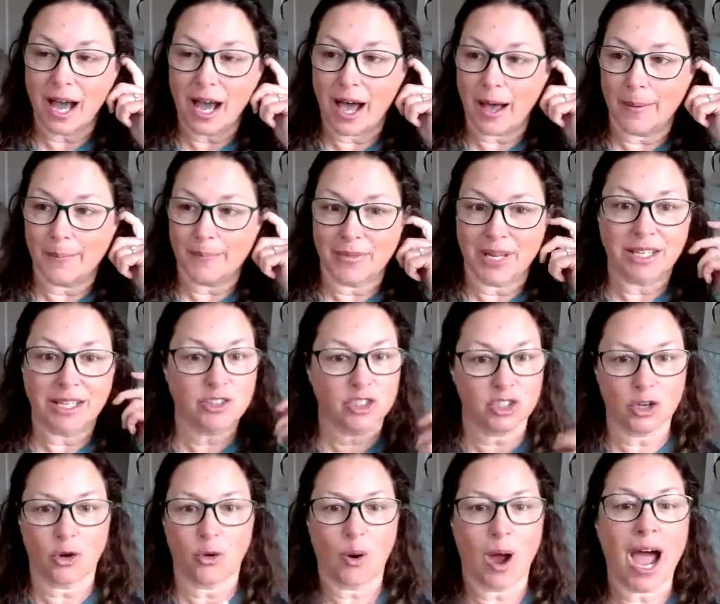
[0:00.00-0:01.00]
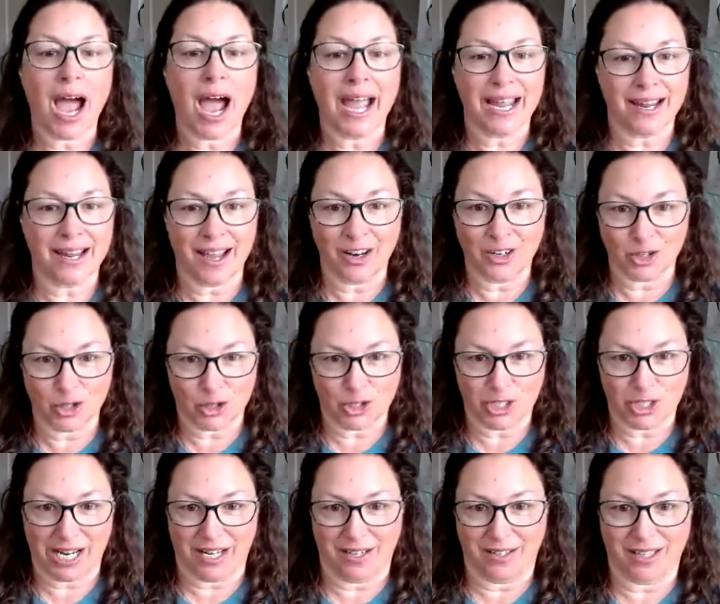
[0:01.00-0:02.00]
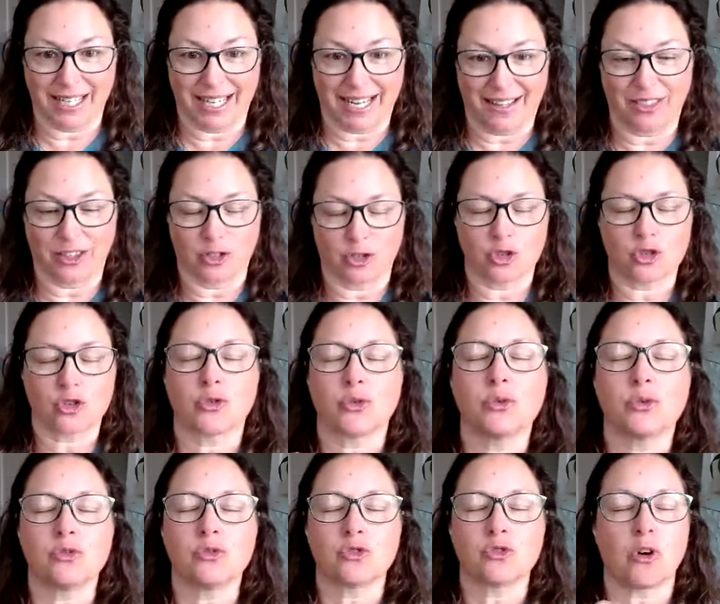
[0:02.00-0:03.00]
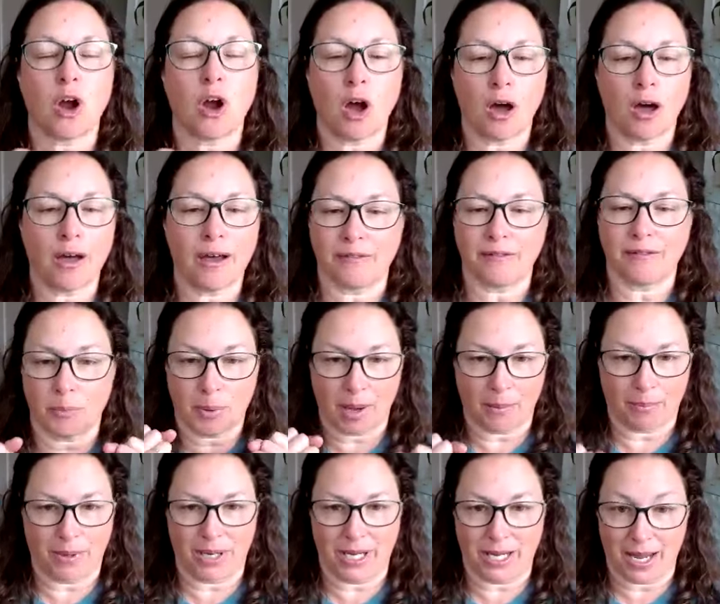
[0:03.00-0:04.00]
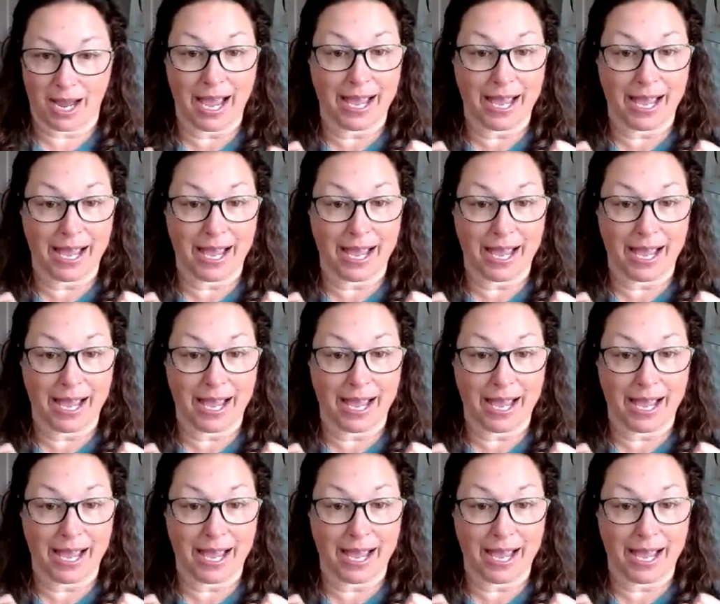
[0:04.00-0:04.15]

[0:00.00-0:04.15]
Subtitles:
And so I understand like the true draw of a puppy.